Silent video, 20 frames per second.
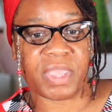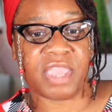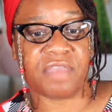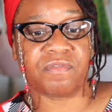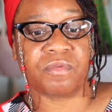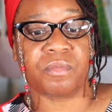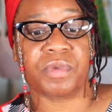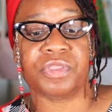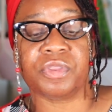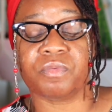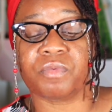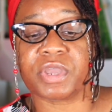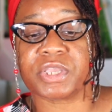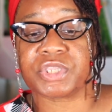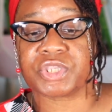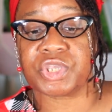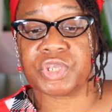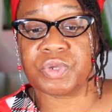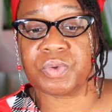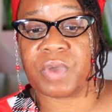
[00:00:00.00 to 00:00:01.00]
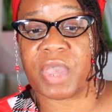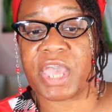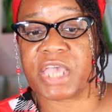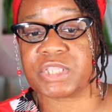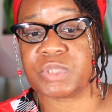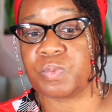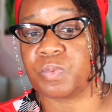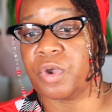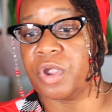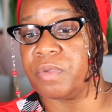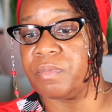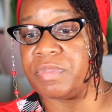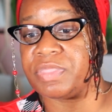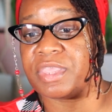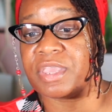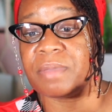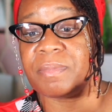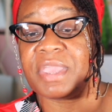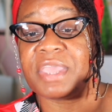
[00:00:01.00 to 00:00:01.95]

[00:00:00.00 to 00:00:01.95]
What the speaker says: even when the rescue has worked with them